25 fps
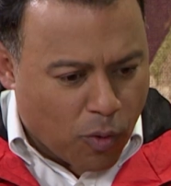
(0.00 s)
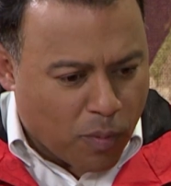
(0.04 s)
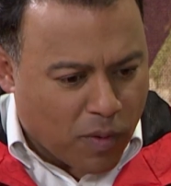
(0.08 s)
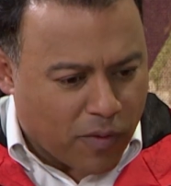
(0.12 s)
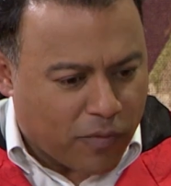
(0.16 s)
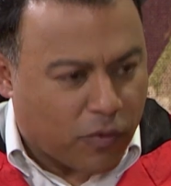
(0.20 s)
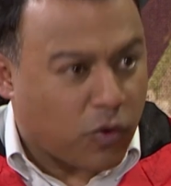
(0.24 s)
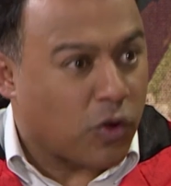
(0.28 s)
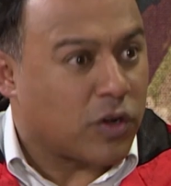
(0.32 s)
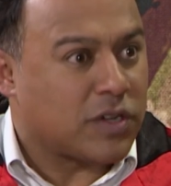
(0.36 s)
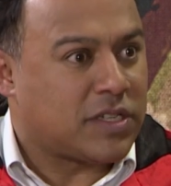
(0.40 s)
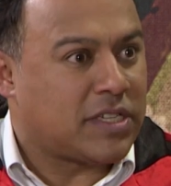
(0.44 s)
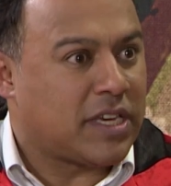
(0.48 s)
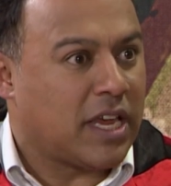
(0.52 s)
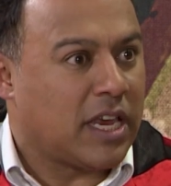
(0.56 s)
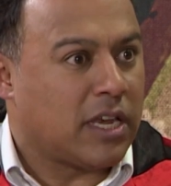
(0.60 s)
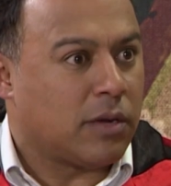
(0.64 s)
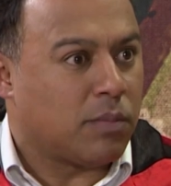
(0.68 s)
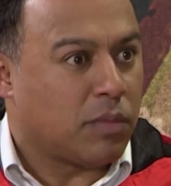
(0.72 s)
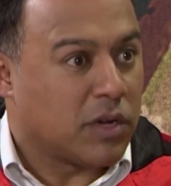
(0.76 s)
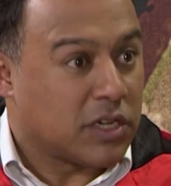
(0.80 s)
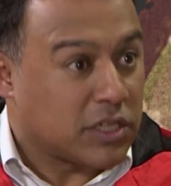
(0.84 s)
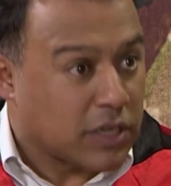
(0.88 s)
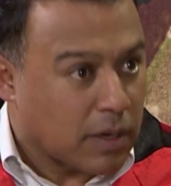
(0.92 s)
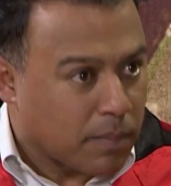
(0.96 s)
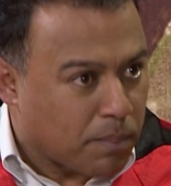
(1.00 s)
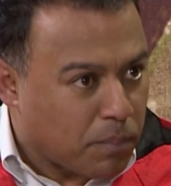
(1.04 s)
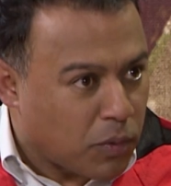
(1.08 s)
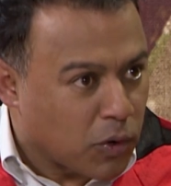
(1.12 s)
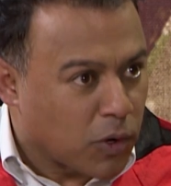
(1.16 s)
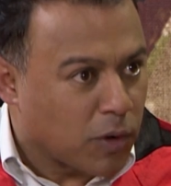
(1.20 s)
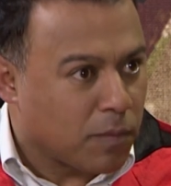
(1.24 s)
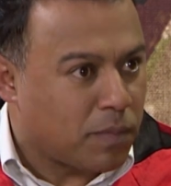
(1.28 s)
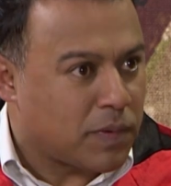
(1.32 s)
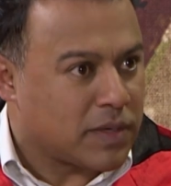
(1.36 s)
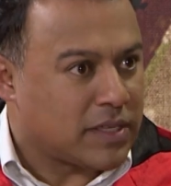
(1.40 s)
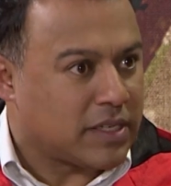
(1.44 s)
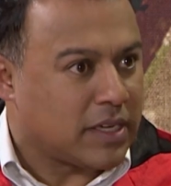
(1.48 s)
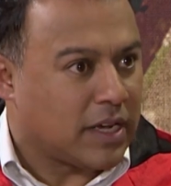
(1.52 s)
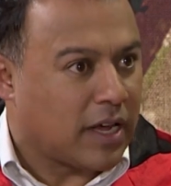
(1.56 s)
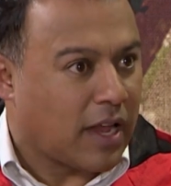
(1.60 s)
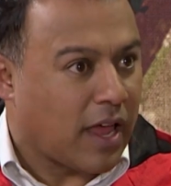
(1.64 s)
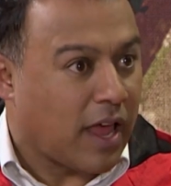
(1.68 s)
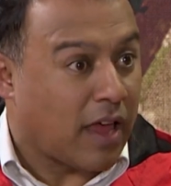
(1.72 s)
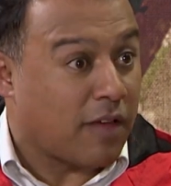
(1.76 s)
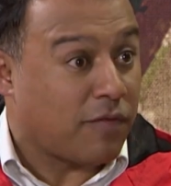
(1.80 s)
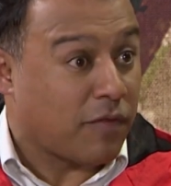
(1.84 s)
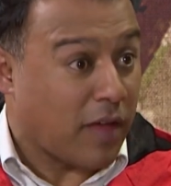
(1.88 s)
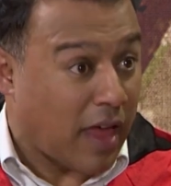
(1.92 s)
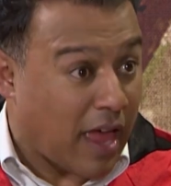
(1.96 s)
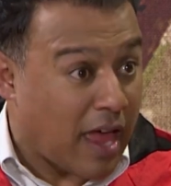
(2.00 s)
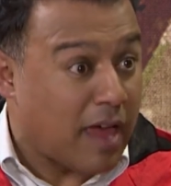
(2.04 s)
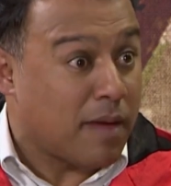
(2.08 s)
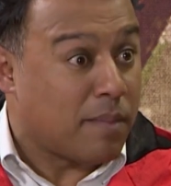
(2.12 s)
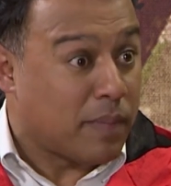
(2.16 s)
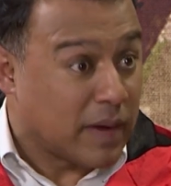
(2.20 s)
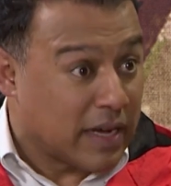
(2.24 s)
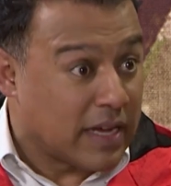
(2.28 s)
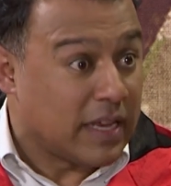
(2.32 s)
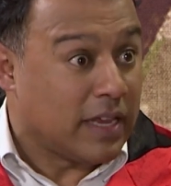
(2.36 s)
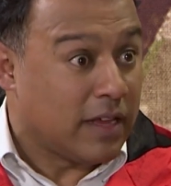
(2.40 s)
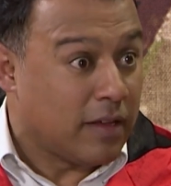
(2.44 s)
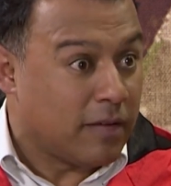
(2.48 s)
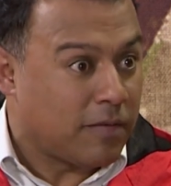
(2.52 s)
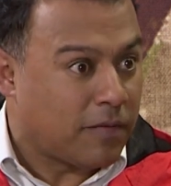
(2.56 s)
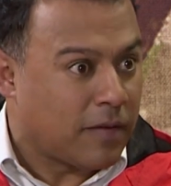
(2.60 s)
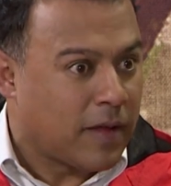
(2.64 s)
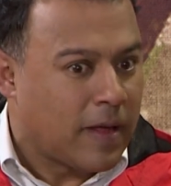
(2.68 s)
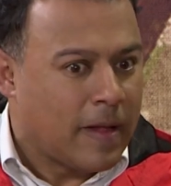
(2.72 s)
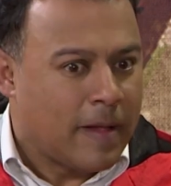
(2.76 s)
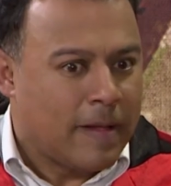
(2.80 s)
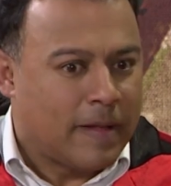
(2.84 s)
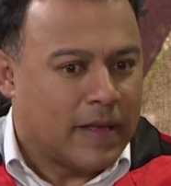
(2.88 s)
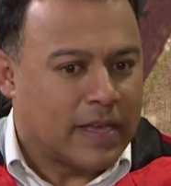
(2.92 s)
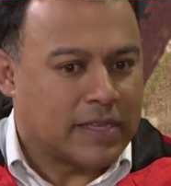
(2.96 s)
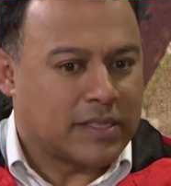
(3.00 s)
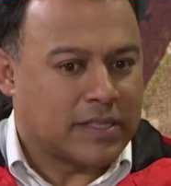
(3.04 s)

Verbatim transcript: form of contentment and purpose in life, I believe,